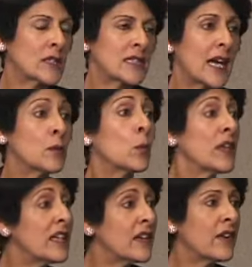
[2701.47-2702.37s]
the time.
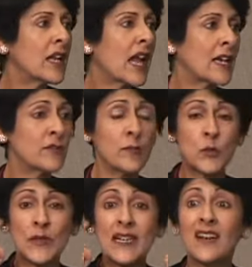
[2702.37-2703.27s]
We live our life
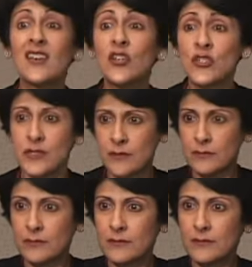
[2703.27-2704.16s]
between our ears,
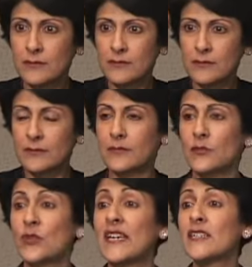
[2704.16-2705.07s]

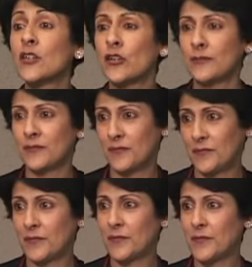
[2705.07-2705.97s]
right here.
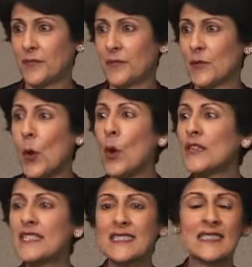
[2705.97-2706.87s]
All
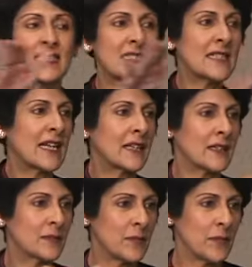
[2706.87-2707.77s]
this is
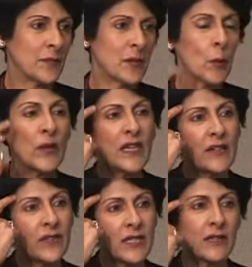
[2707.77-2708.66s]
incidental. We
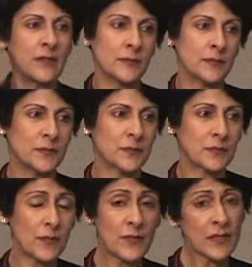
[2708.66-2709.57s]
live it here.
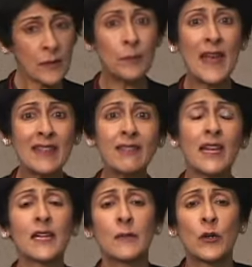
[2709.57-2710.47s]
Men
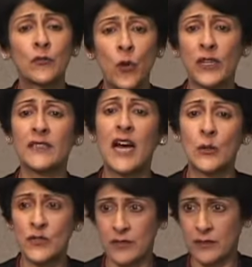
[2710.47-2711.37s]
think about
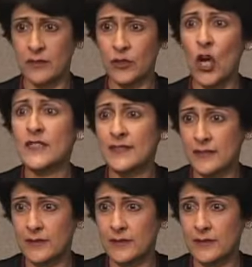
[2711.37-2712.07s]
40,000 thoughts